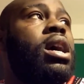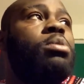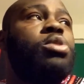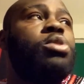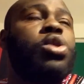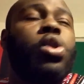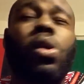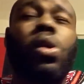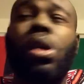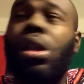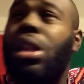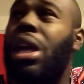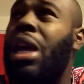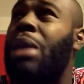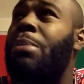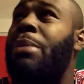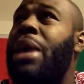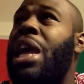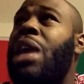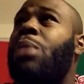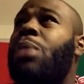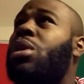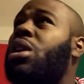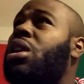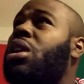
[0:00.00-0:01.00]
I'm talking like
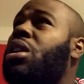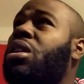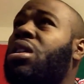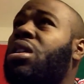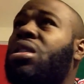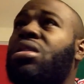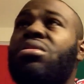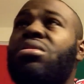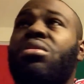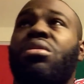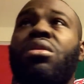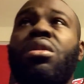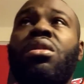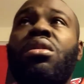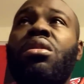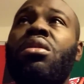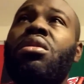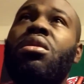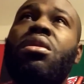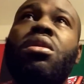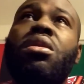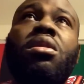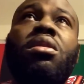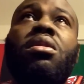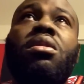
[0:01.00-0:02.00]

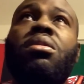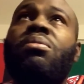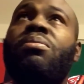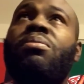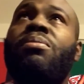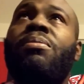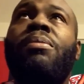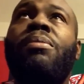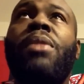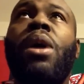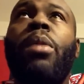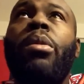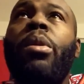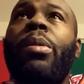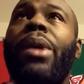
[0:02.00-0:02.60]
maybe